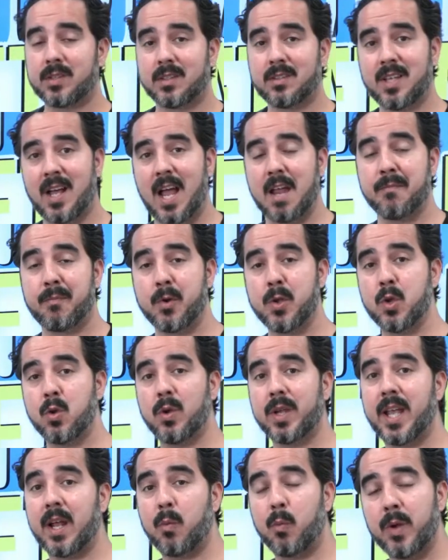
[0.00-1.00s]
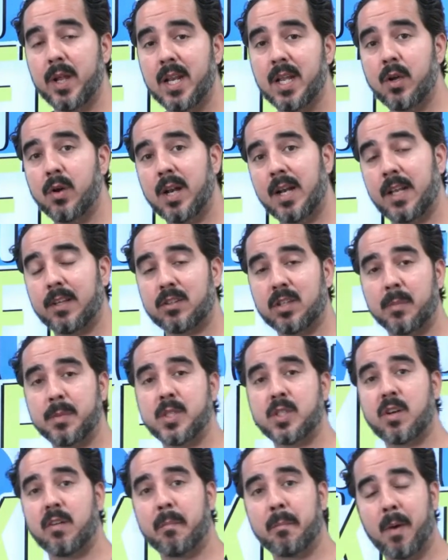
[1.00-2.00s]
is a time for you to get really good in the
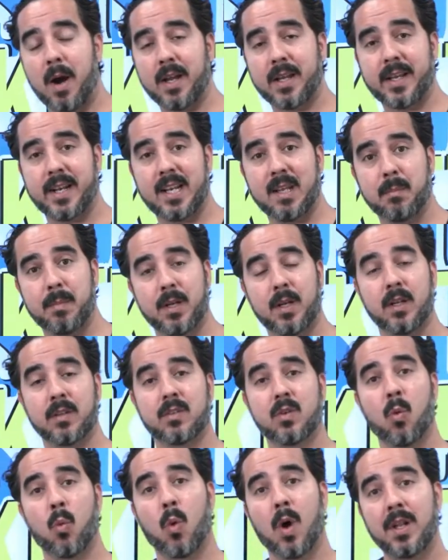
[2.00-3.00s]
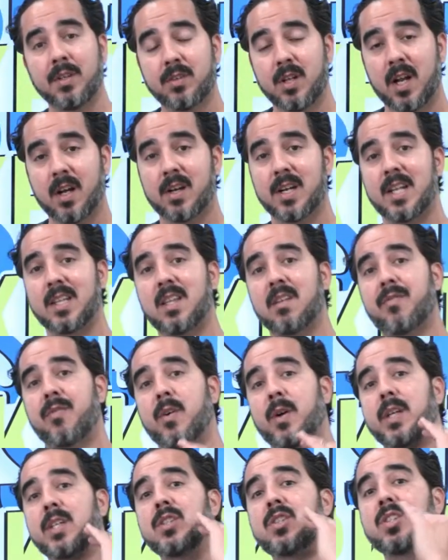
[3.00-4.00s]
subject of marketing, because the ones that are going to
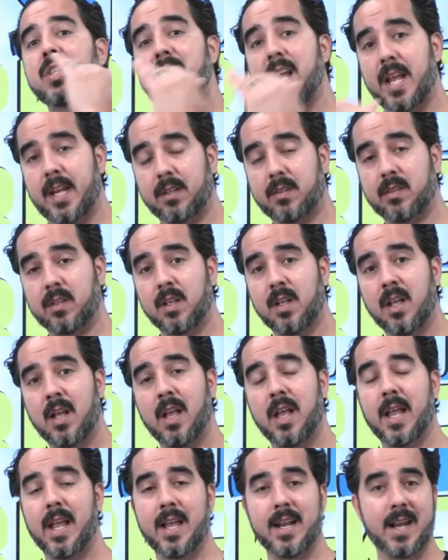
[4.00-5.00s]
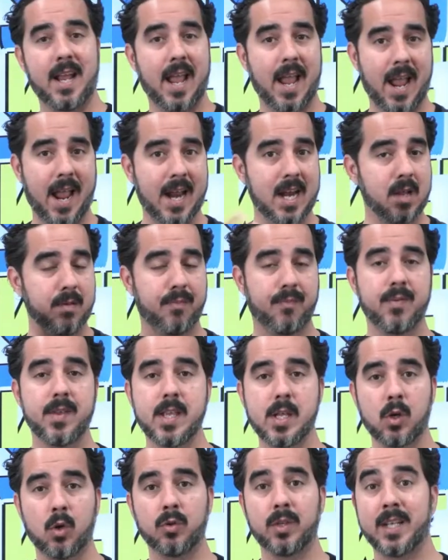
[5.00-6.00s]
differentiate in any
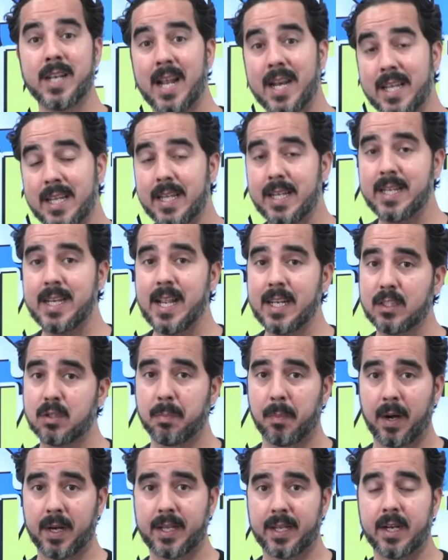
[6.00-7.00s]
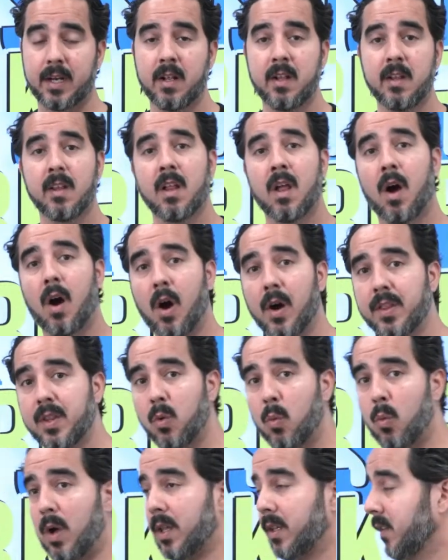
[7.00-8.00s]
field, in any niche market, are
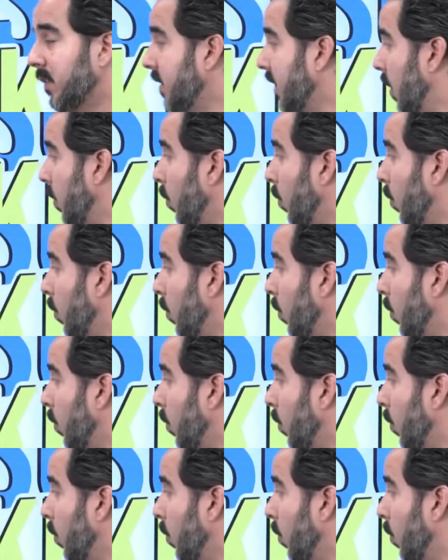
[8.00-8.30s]
the ones